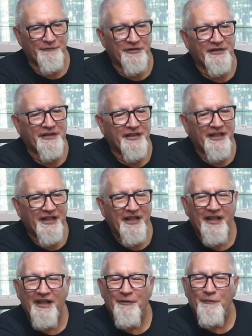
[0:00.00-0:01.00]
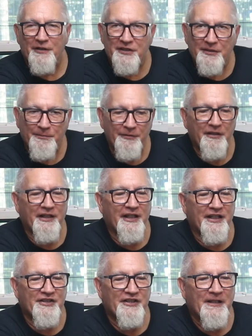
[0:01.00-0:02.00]
really was
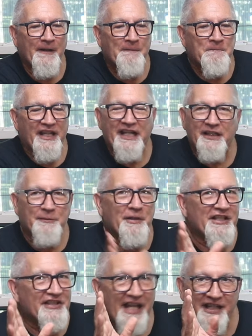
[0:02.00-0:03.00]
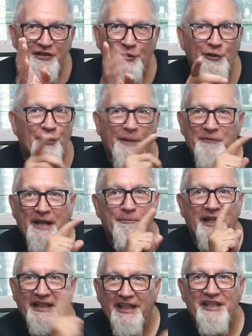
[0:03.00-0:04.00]
surprised because I told her I'm
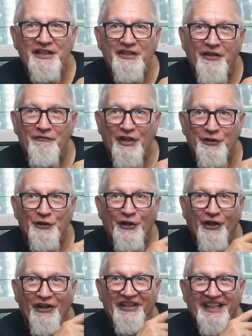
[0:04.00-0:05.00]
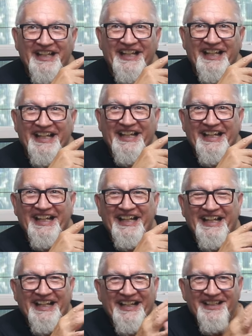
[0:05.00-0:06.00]
not buying anything that vendor. Hulk. Yeah.
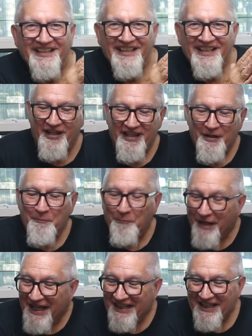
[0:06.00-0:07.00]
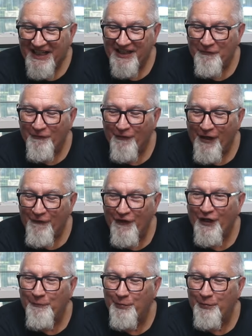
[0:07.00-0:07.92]
but I, I fell